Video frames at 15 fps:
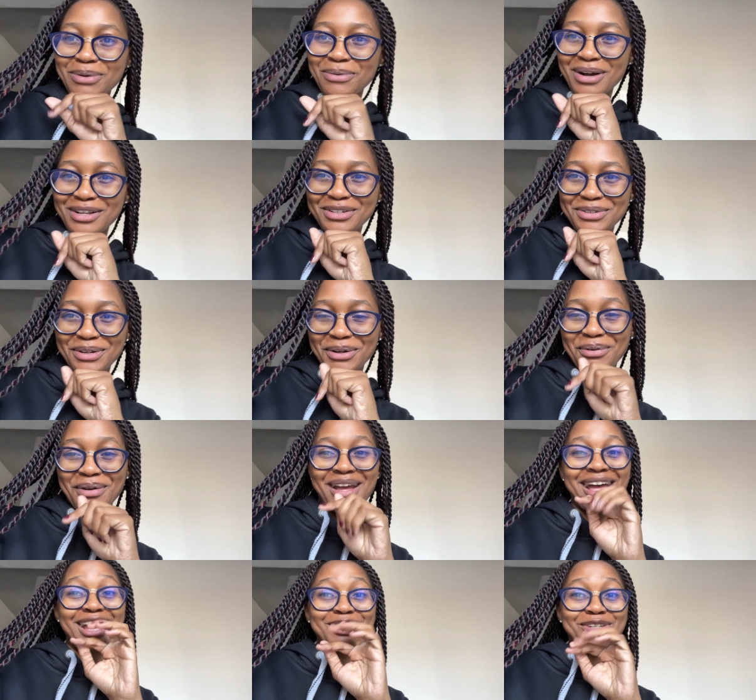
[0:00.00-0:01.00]
wondering
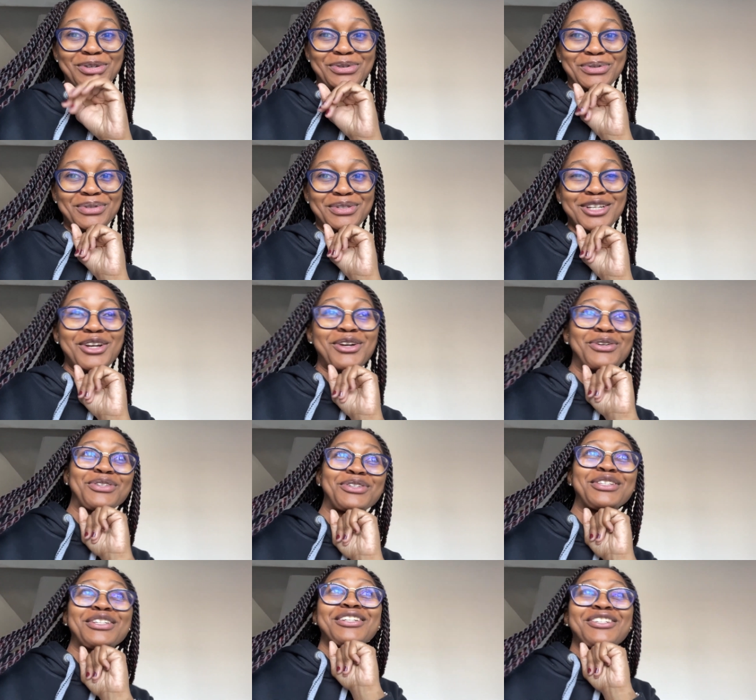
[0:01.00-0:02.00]
why I don't go
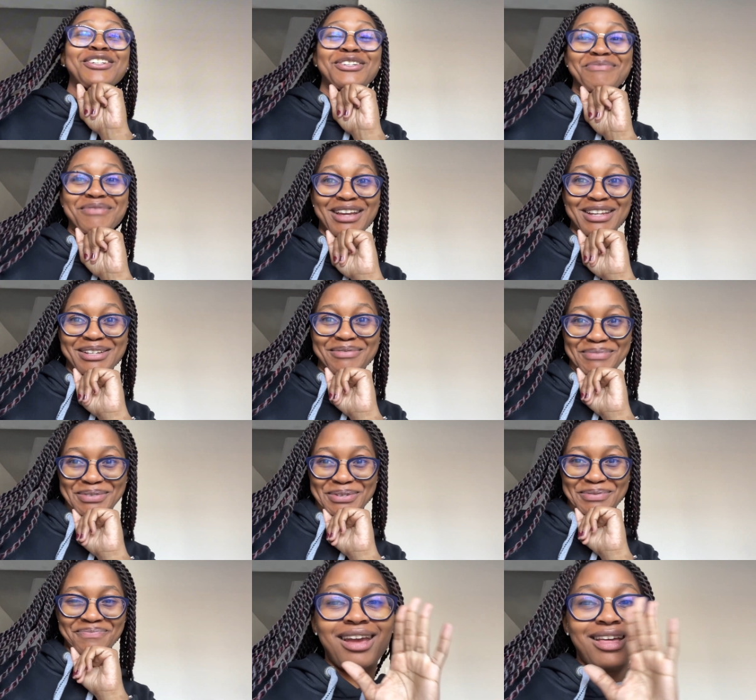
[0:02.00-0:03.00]
to the gym
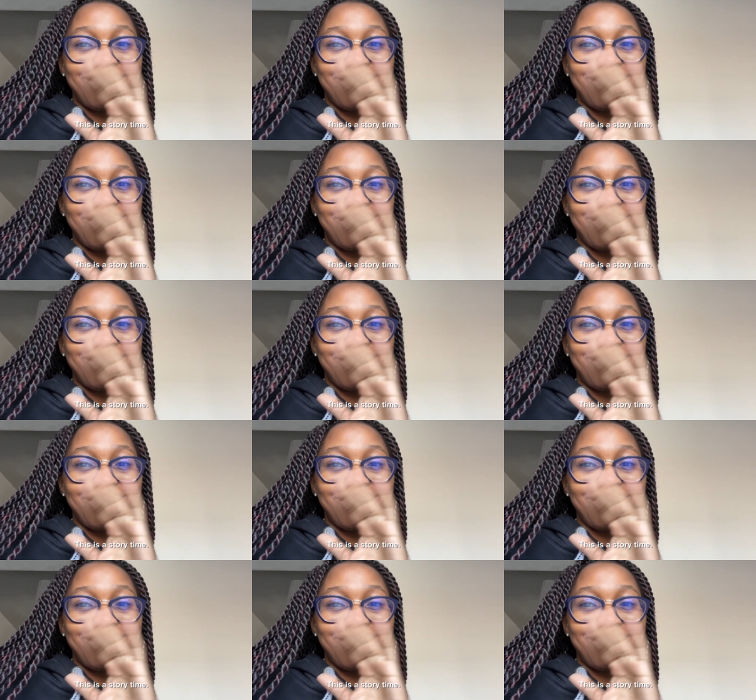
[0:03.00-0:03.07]
anymore.